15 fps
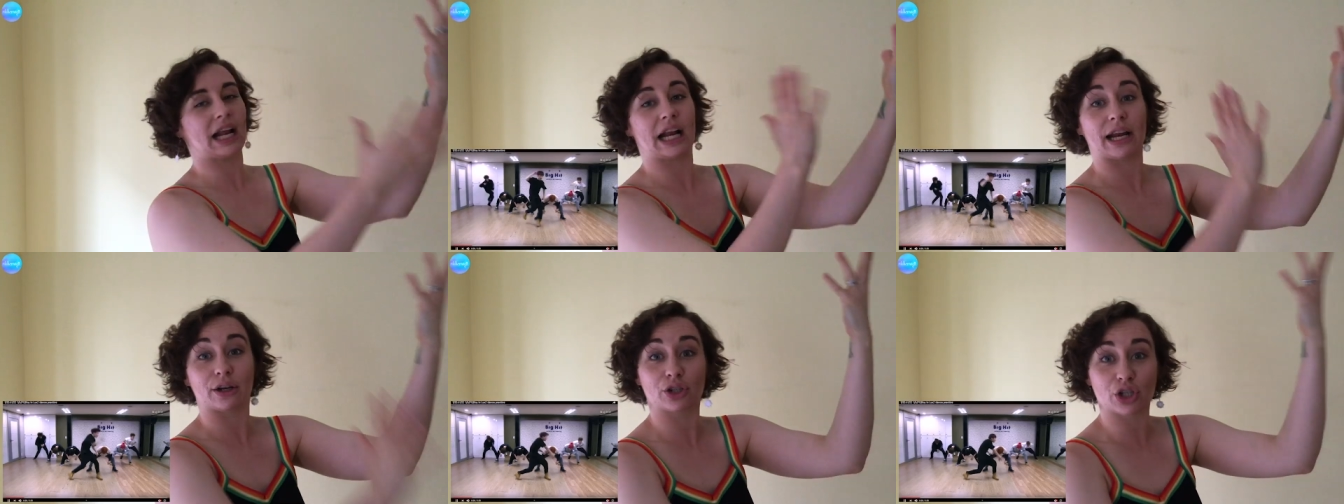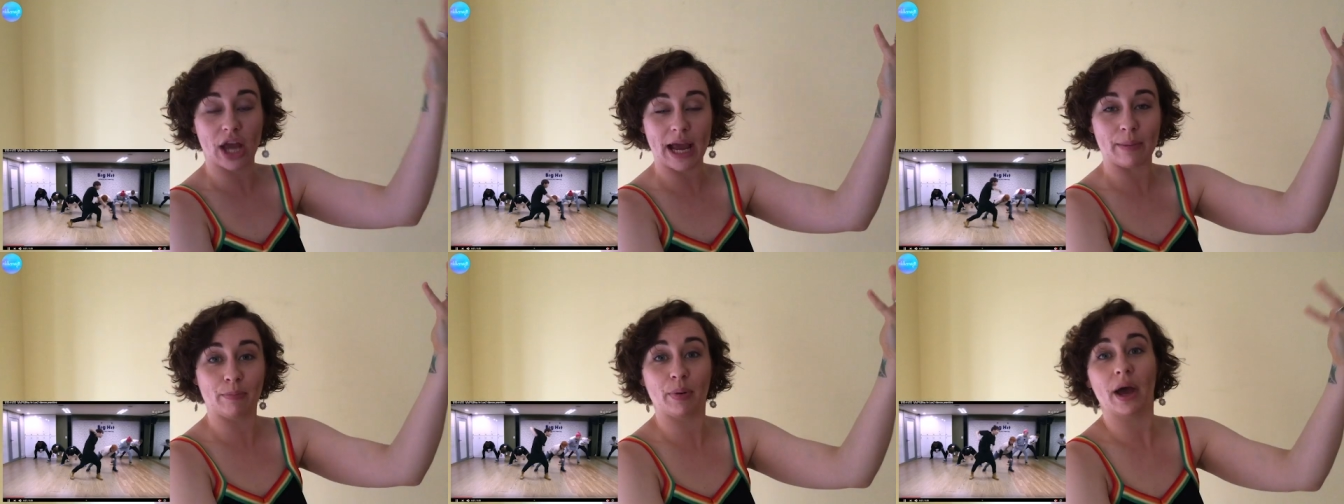clear
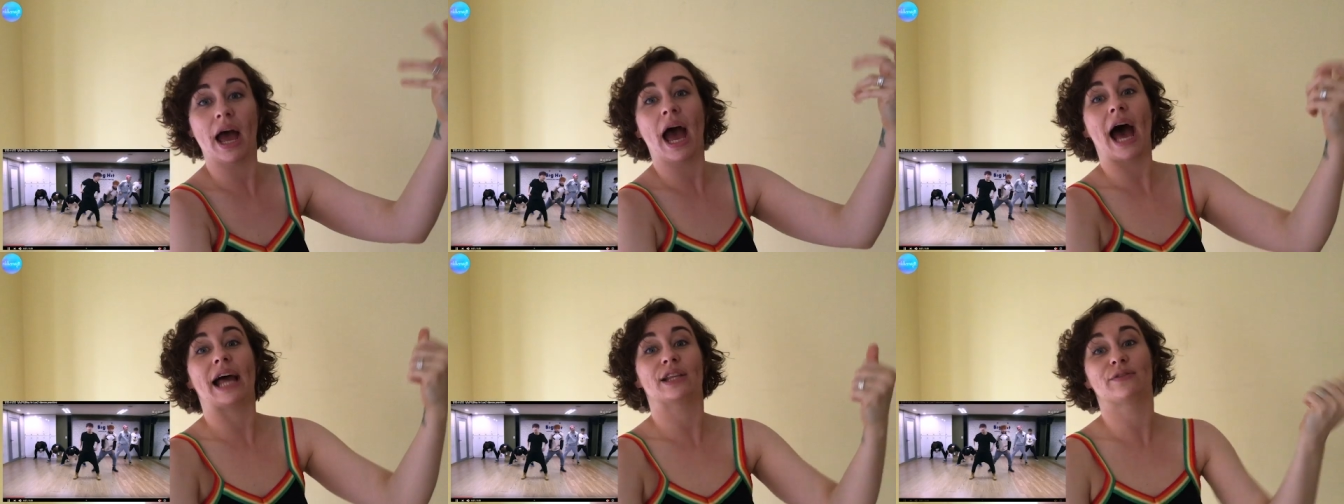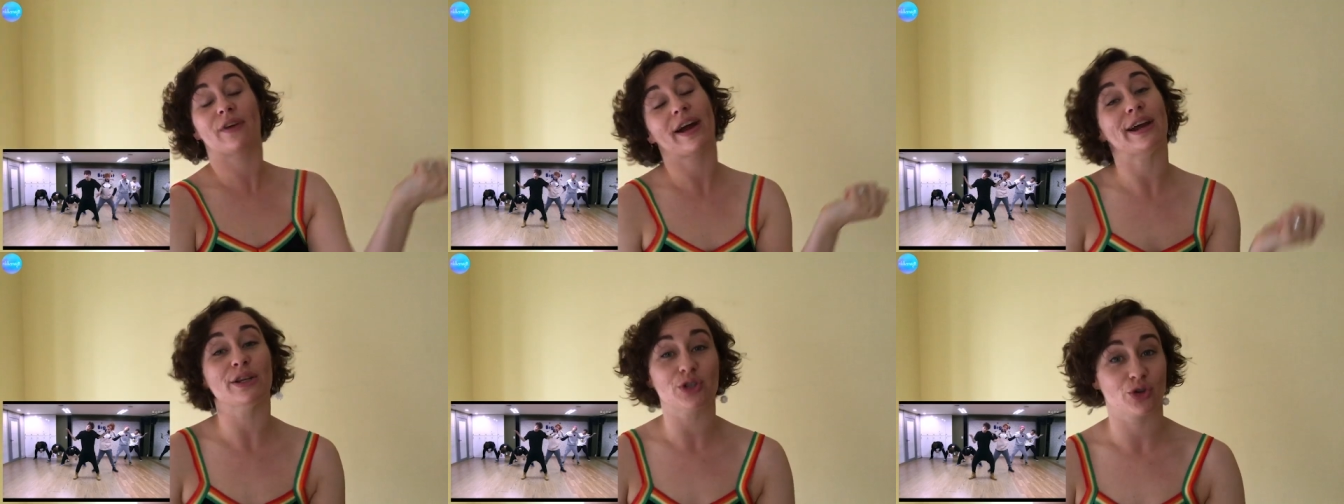shape, and it's
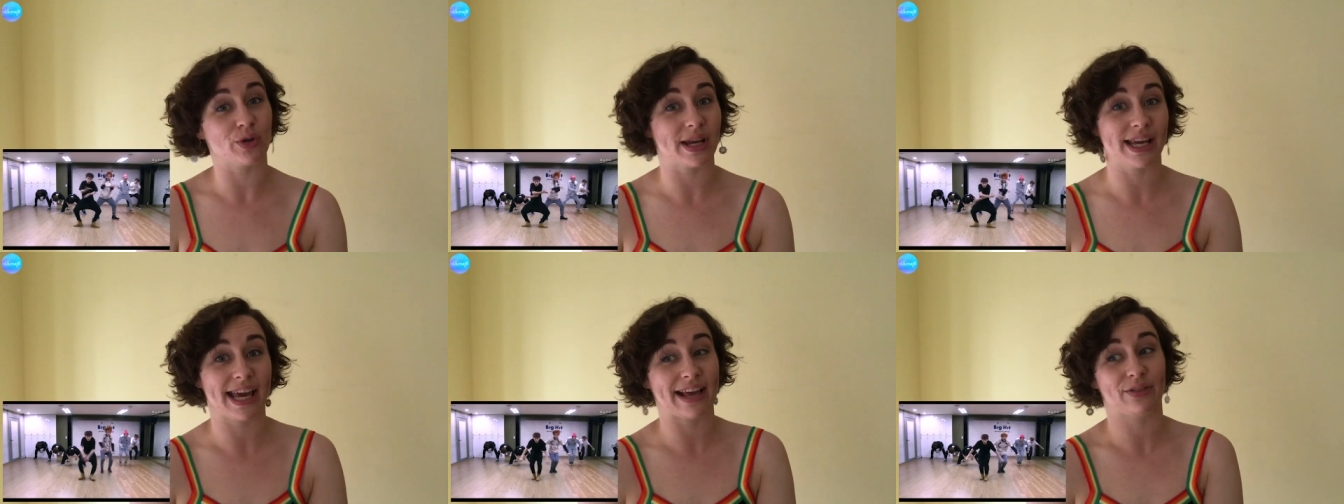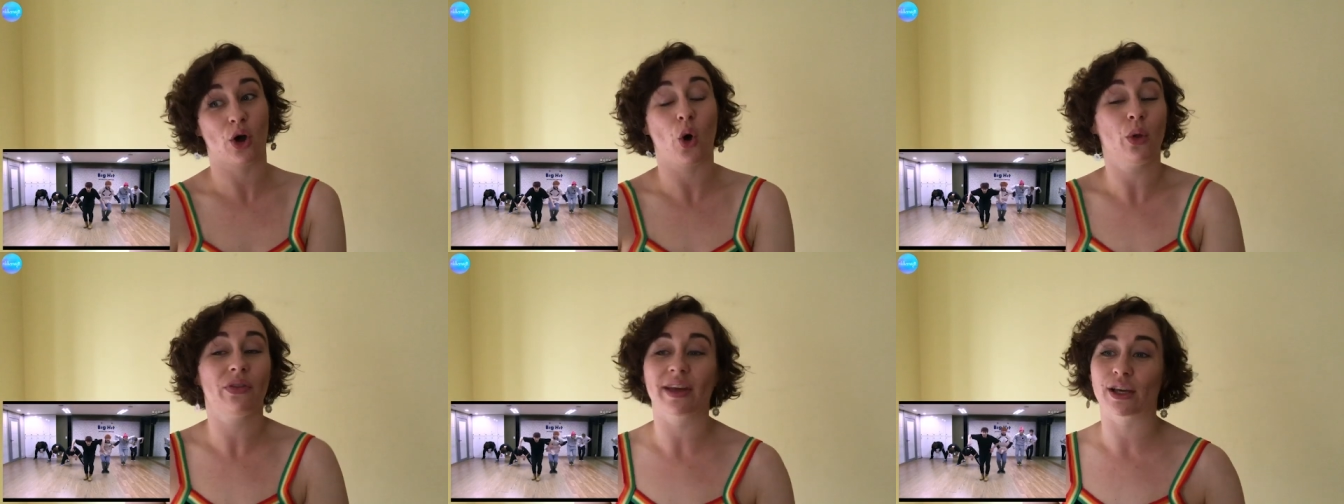very intriguing. The
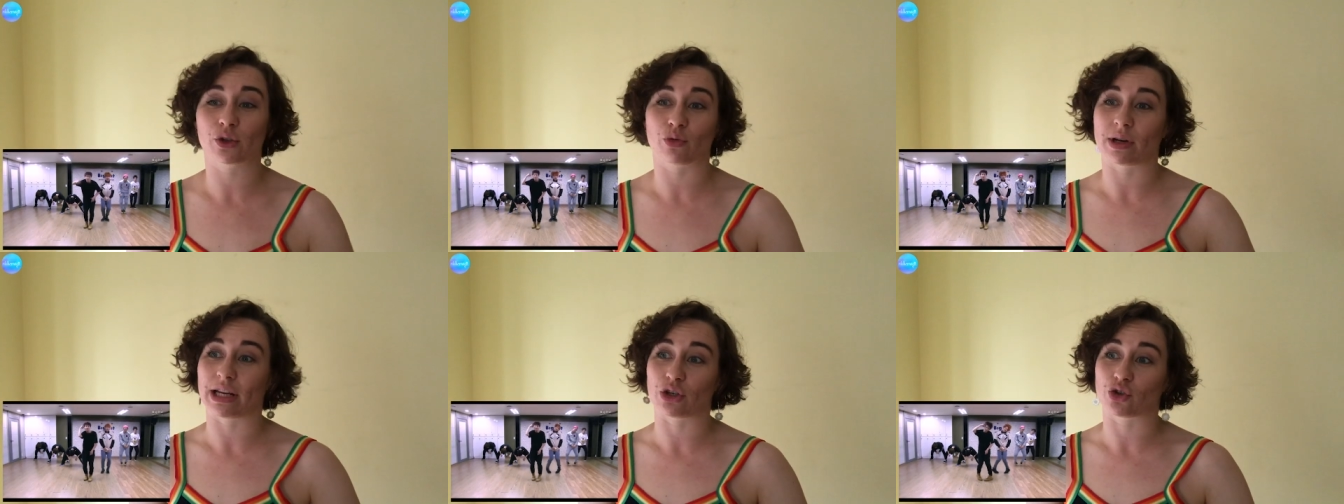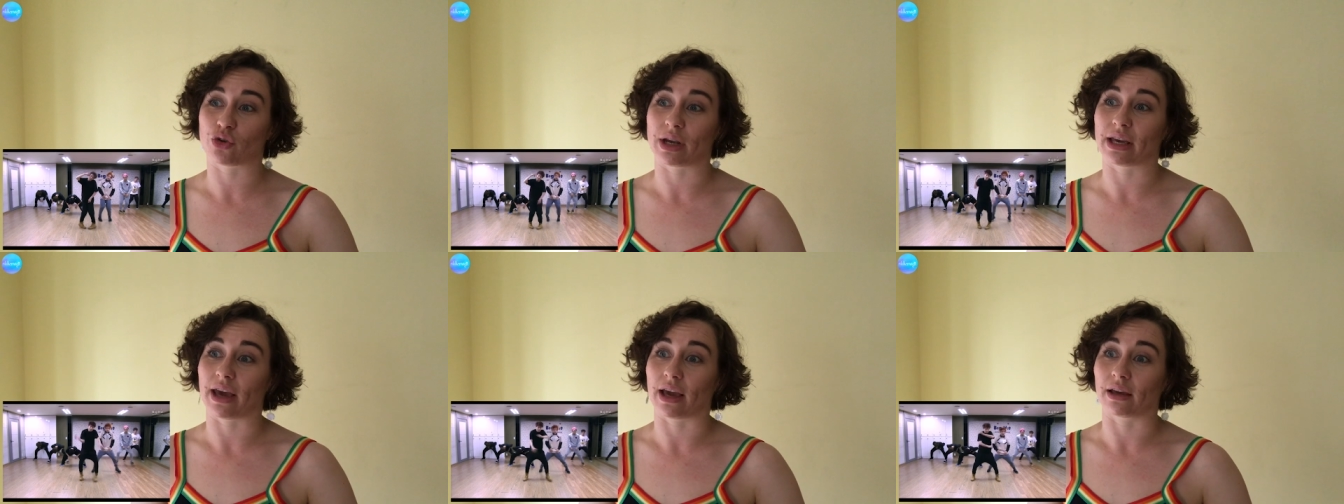whole thing is really
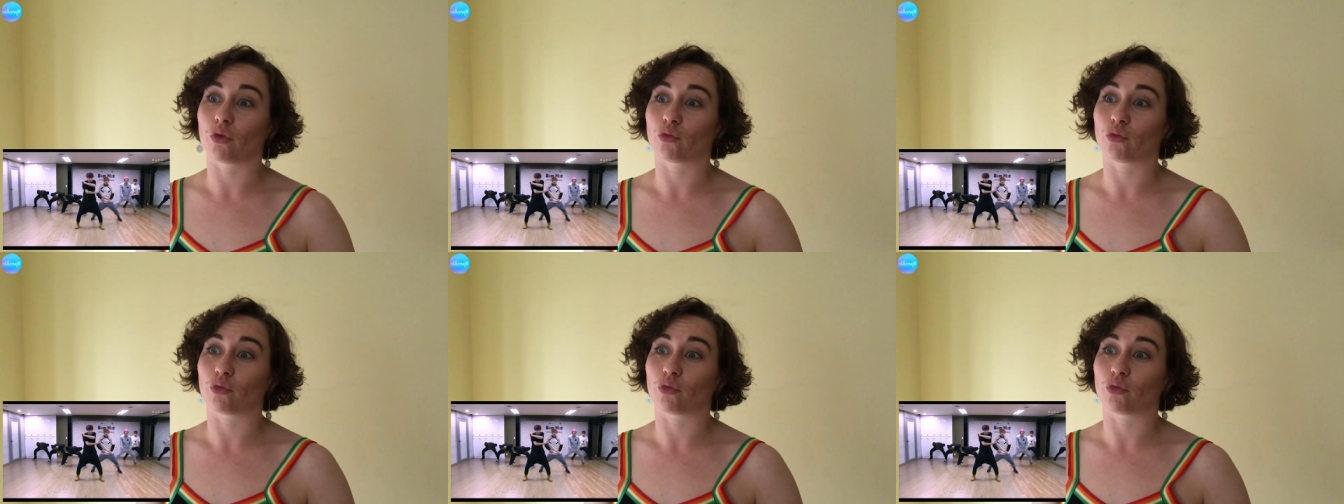intriguing.